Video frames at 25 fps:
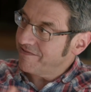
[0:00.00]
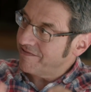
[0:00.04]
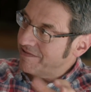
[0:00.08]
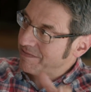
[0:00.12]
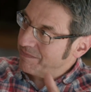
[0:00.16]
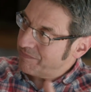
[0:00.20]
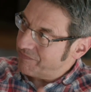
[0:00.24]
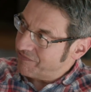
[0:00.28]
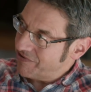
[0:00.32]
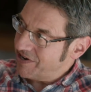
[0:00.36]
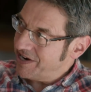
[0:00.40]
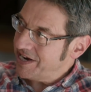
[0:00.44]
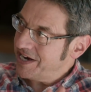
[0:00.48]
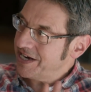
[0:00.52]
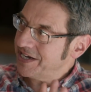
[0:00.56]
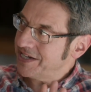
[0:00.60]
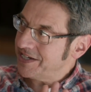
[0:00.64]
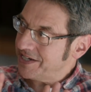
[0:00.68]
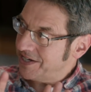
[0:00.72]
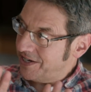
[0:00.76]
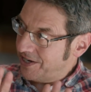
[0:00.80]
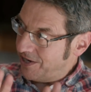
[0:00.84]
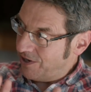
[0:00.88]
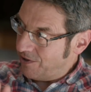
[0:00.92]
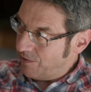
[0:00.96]
and braid
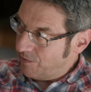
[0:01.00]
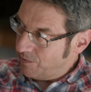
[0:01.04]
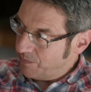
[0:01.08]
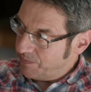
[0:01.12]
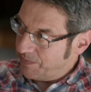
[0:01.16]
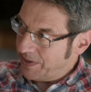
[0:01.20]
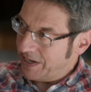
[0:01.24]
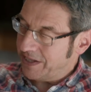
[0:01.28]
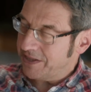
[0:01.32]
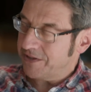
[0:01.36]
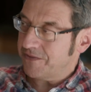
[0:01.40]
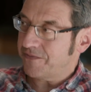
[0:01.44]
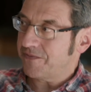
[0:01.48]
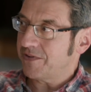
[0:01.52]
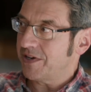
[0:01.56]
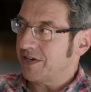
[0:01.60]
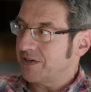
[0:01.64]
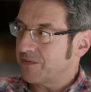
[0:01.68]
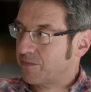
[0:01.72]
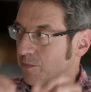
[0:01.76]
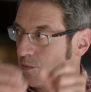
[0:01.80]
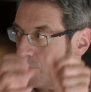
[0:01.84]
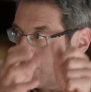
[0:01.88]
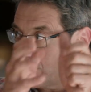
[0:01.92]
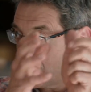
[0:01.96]
to hold back the
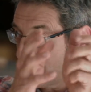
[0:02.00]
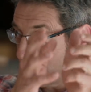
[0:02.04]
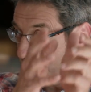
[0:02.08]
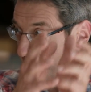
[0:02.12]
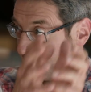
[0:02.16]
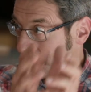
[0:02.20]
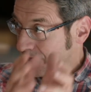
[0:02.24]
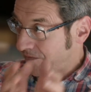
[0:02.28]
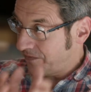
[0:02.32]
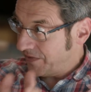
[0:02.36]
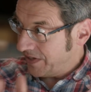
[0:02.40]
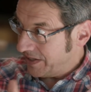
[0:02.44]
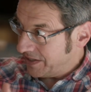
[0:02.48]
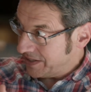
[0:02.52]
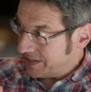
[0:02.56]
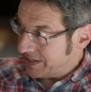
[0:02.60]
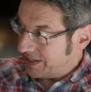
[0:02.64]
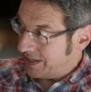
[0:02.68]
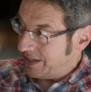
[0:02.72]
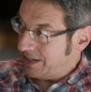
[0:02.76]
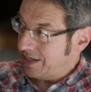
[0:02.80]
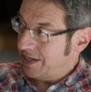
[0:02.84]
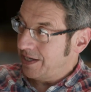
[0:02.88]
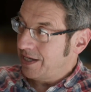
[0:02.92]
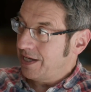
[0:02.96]
flood water, to
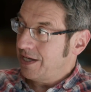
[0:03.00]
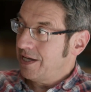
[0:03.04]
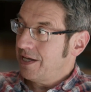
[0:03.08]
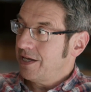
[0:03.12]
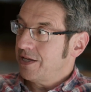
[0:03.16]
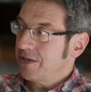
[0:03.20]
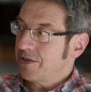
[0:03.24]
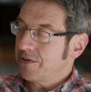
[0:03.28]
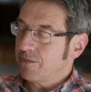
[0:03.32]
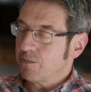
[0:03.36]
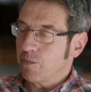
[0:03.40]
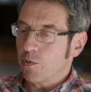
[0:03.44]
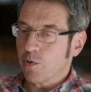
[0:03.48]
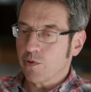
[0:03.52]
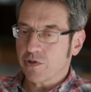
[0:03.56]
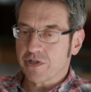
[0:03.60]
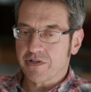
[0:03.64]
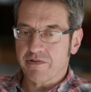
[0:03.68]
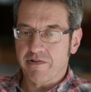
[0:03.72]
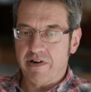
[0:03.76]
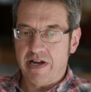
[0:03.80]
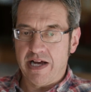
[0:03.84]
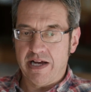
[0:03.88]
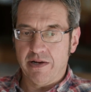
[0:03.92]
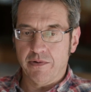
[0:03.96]
filter the
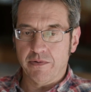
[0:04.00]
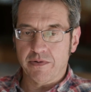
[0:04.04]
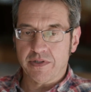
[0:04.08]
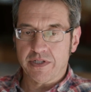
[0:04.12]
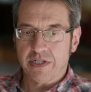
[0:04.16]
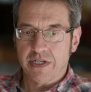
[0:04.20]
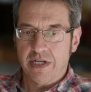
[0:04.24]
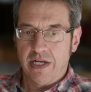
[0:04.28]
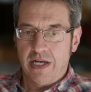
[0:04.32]
water out.